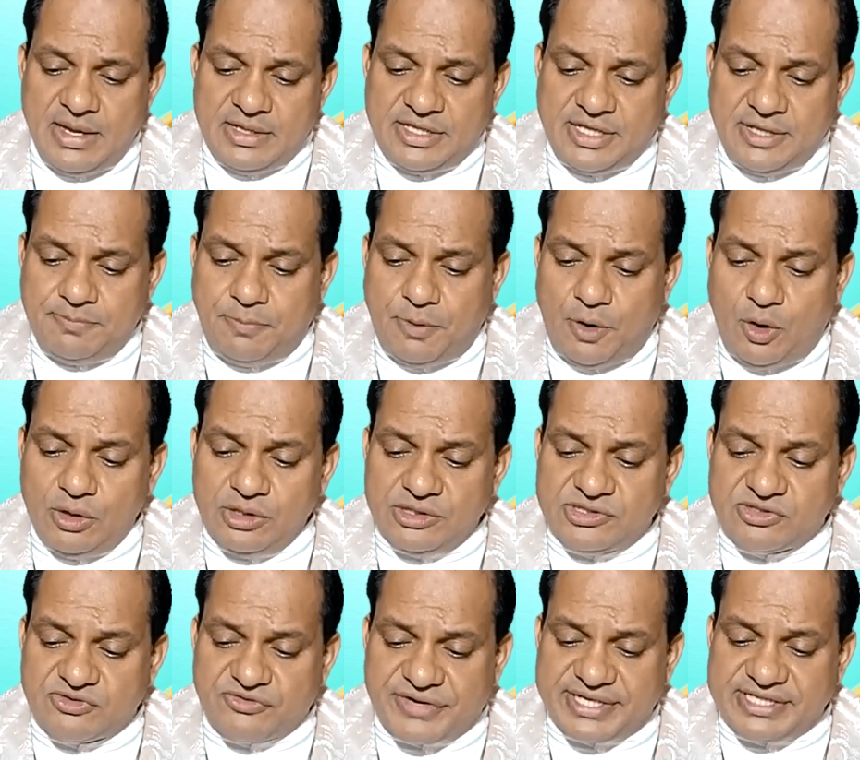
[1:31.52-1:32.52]
Then Paul
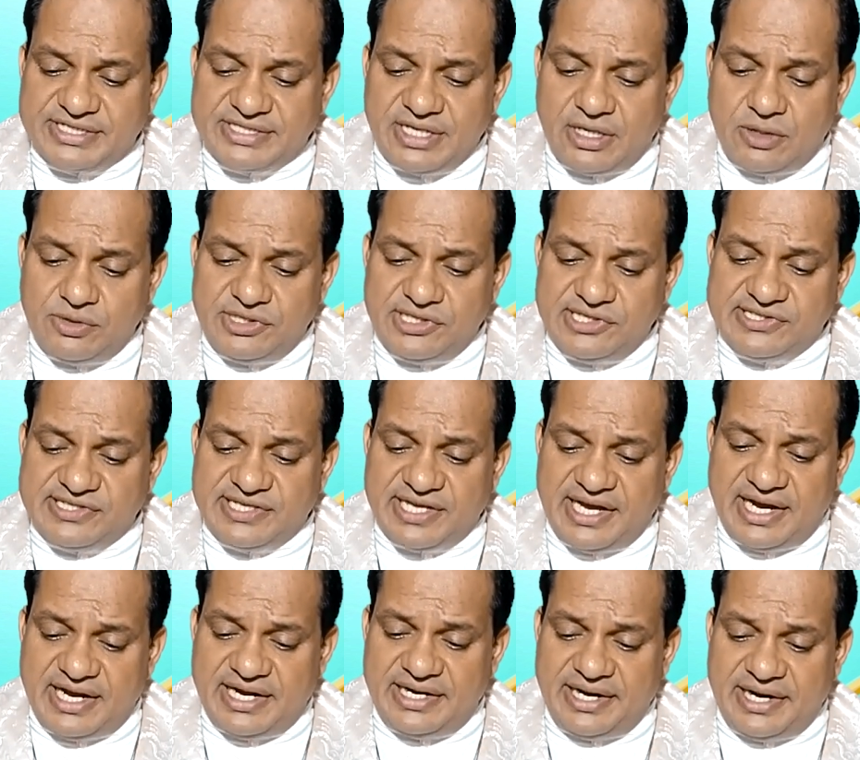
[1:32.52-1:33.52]
stretched out his
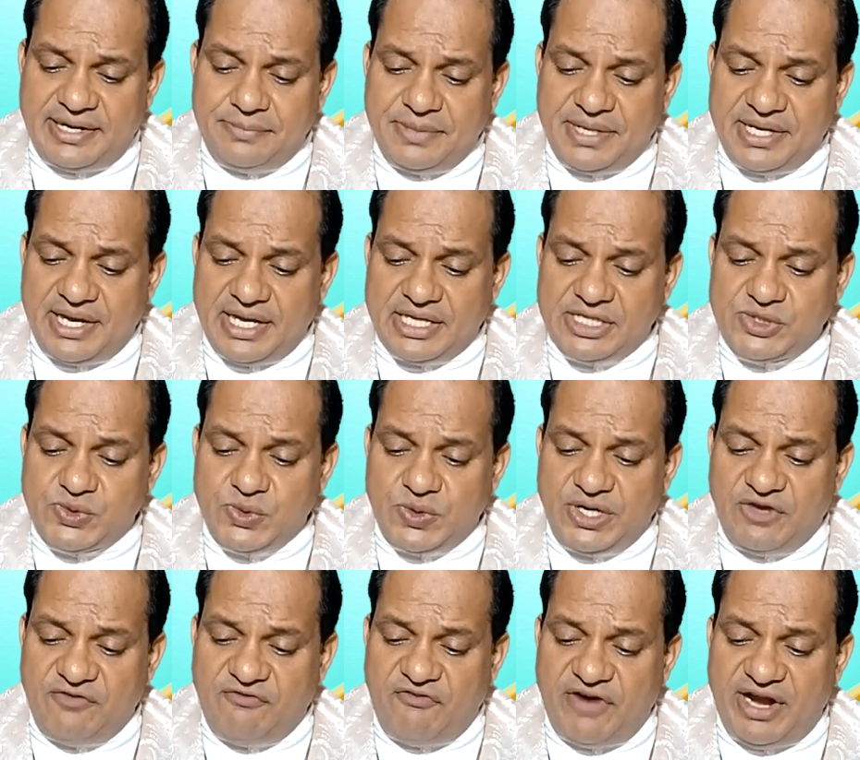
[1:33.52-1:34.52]
hand and began to
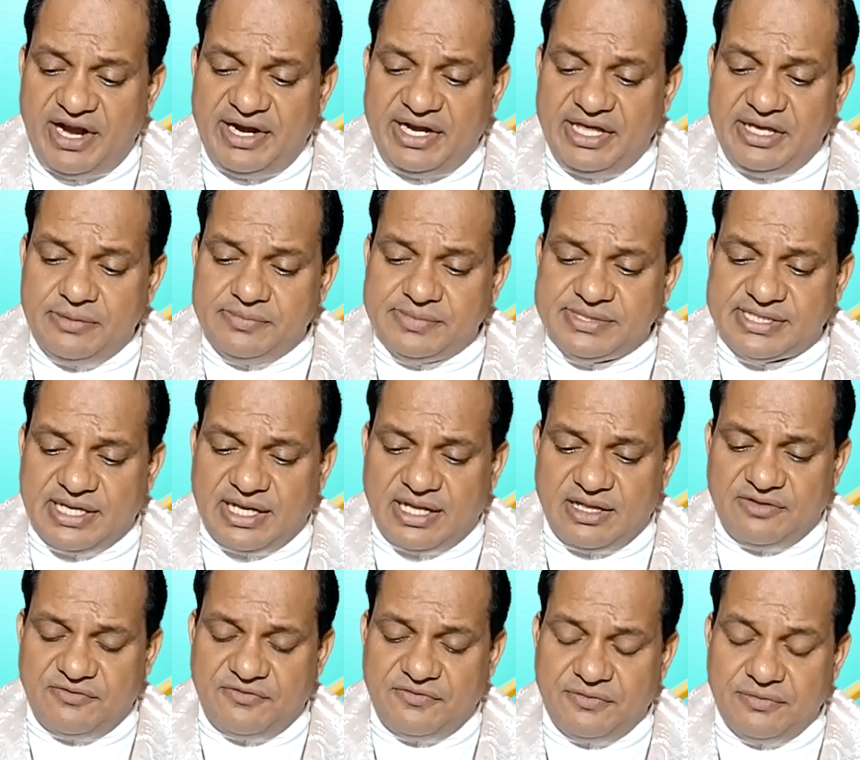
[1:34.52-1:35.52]
defend
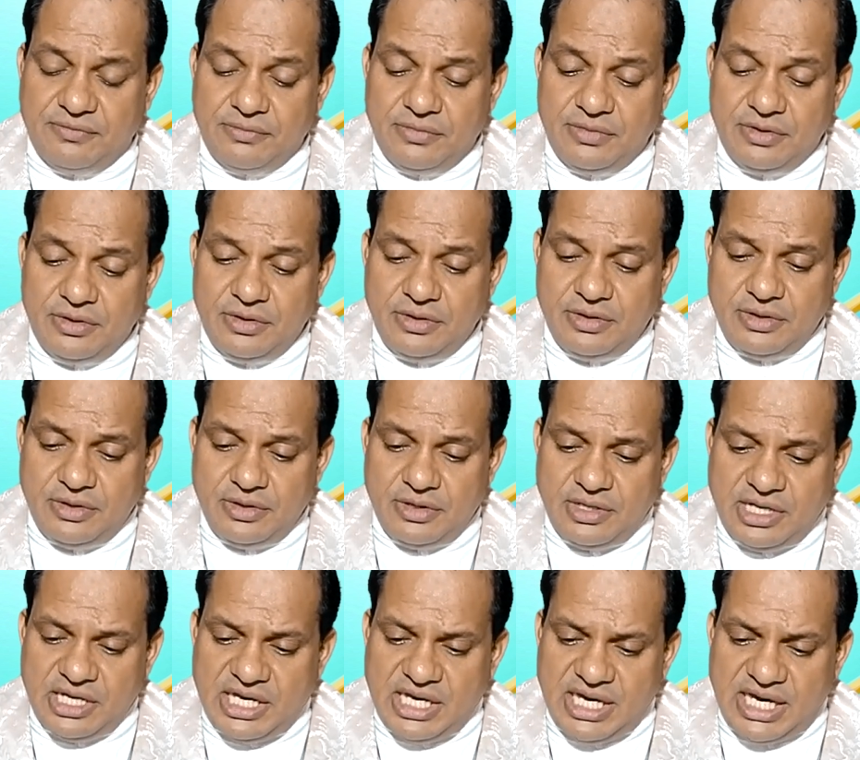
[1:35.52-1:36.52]
himself.
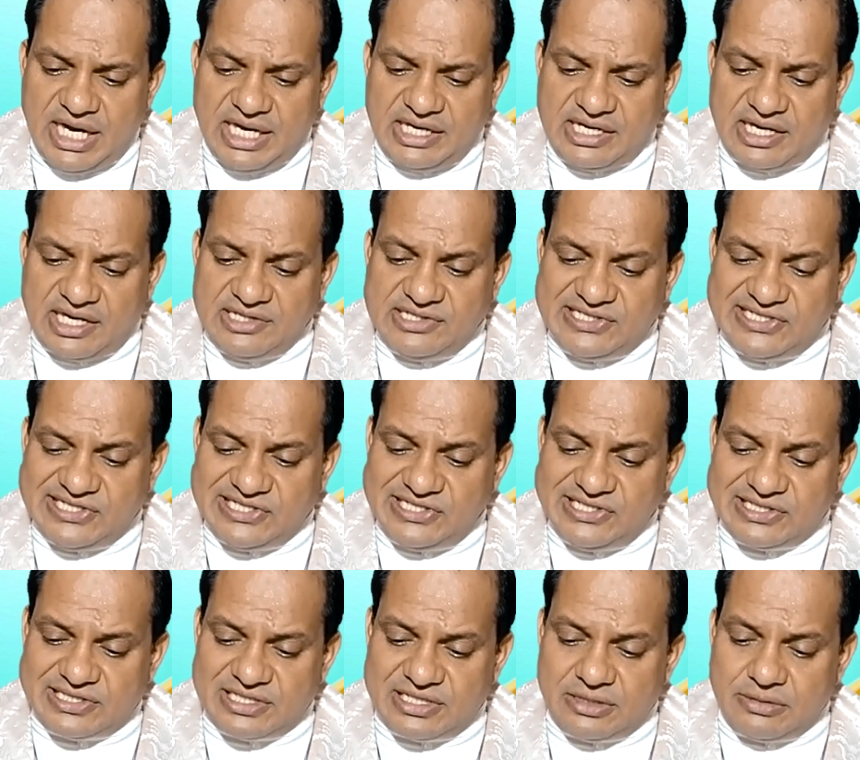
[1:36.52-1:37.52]
I
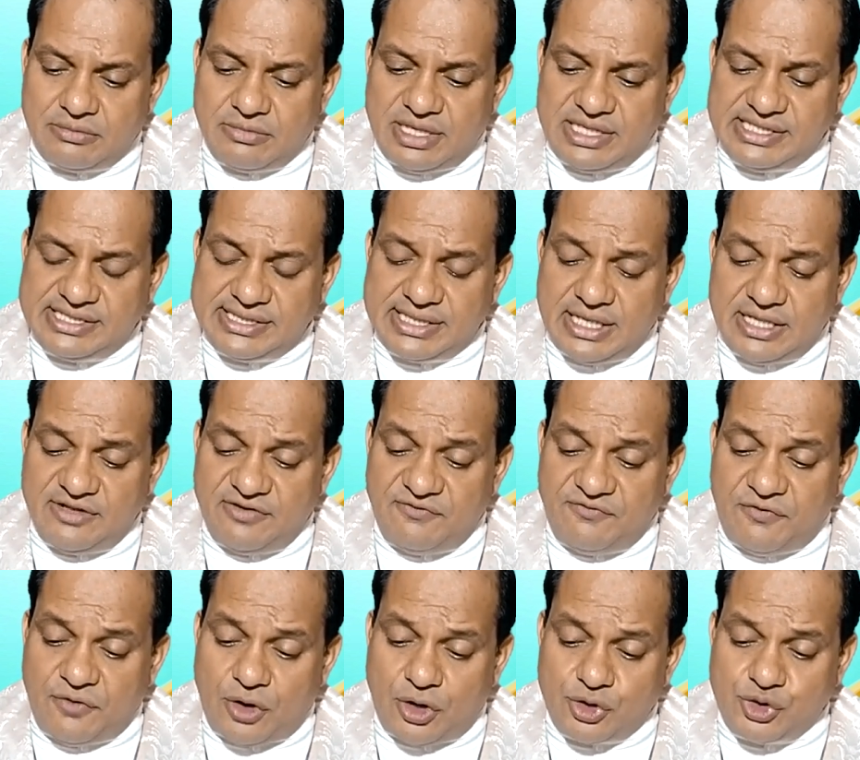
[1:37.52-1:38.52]
consider myself
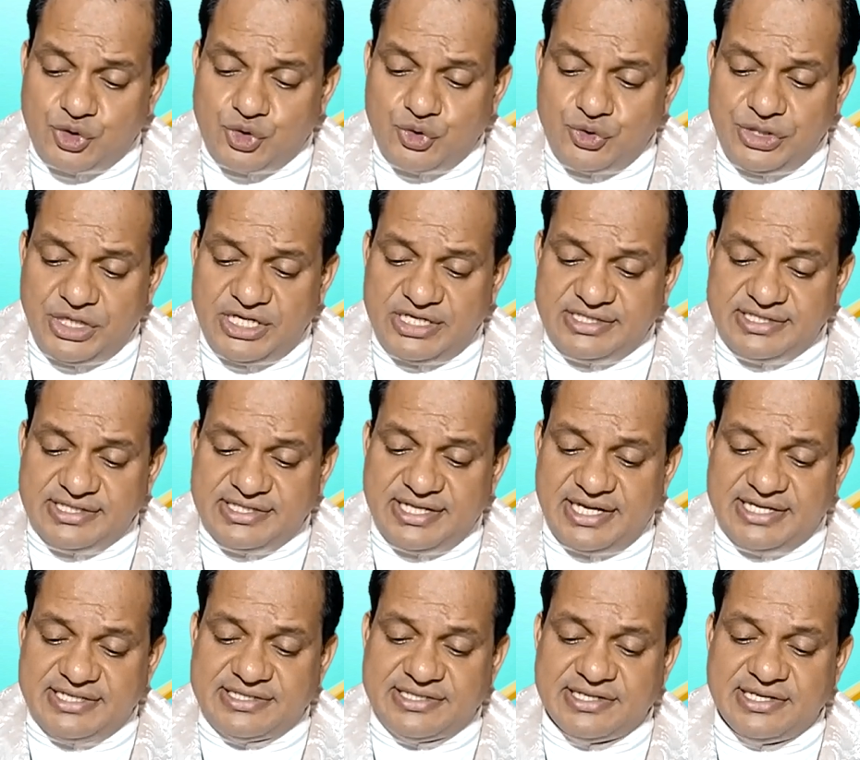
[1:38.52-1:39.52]
fortunate
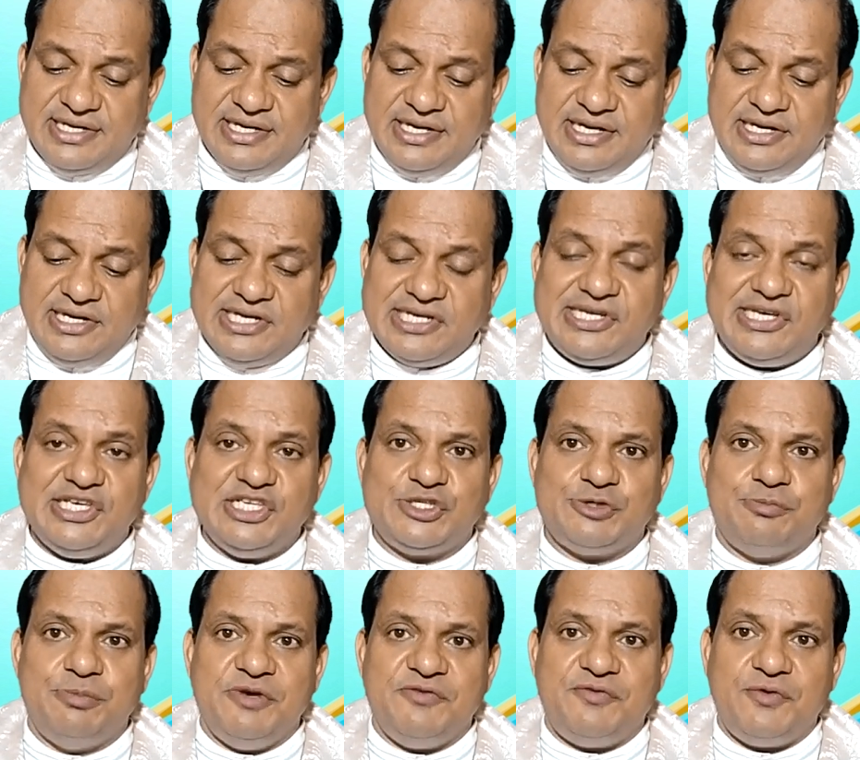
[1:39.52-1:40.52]
that it is
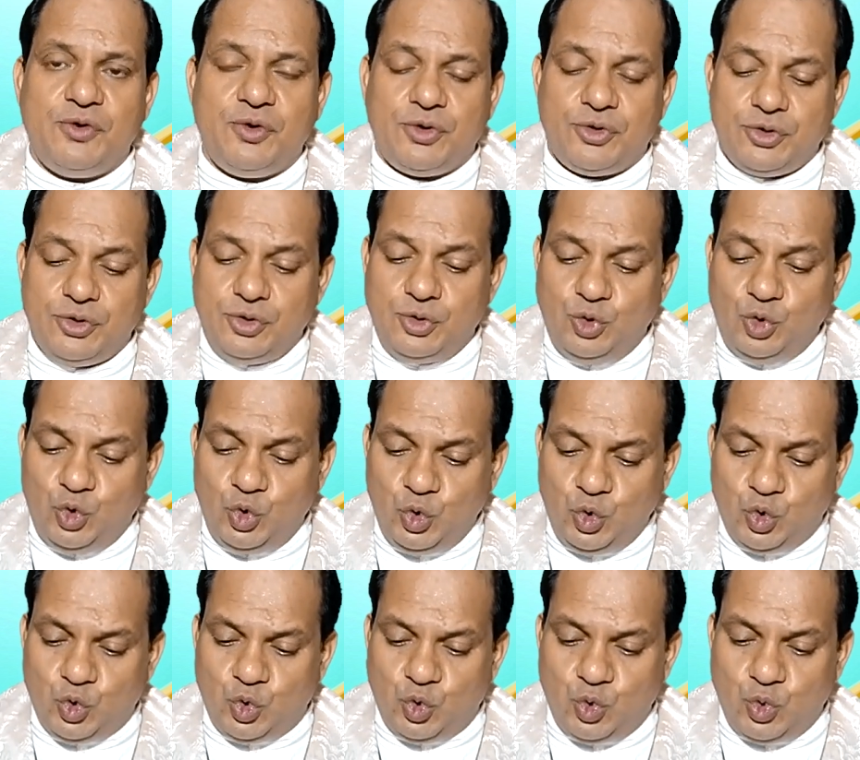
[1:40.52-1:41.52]
before
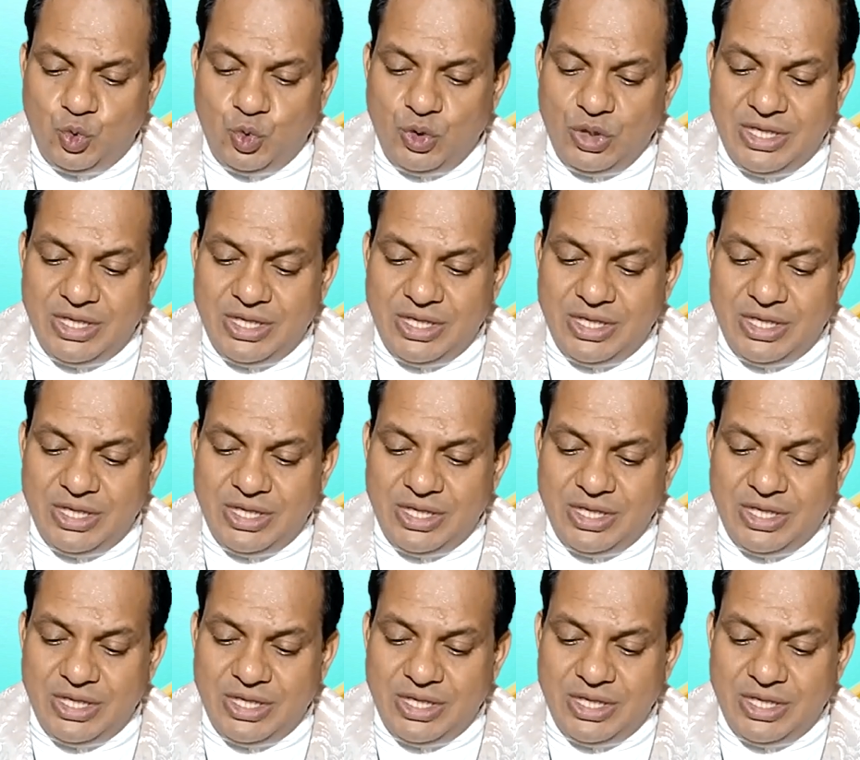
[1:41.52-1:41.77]
you